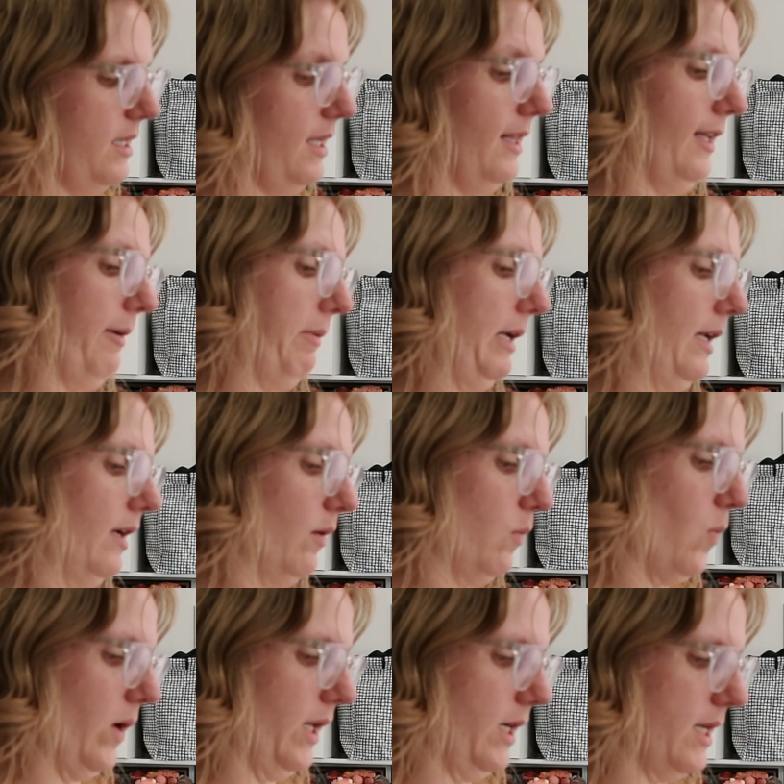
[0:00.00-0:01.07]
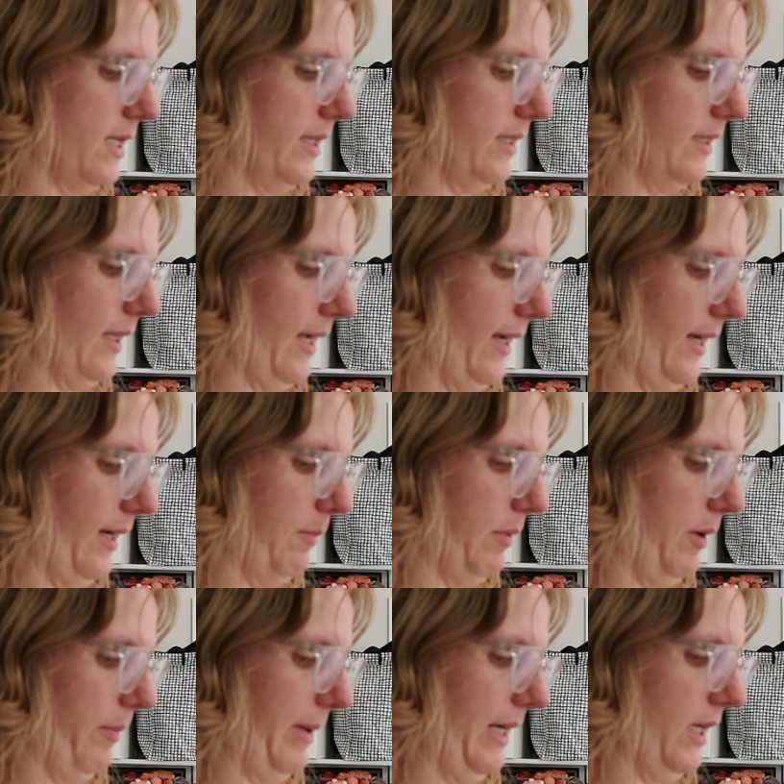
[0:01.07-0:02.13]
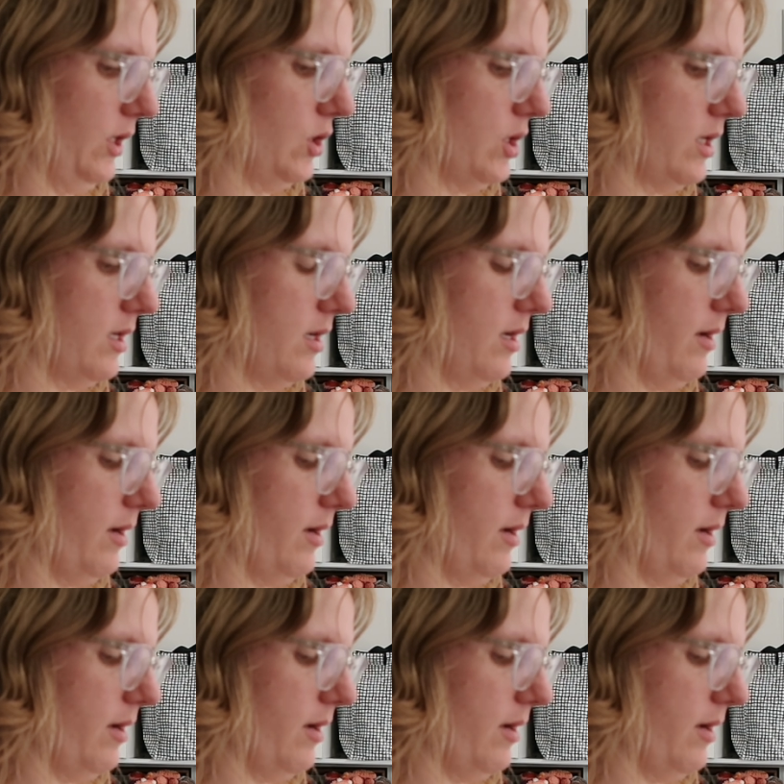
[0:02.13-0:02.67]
it laminated on one side per page.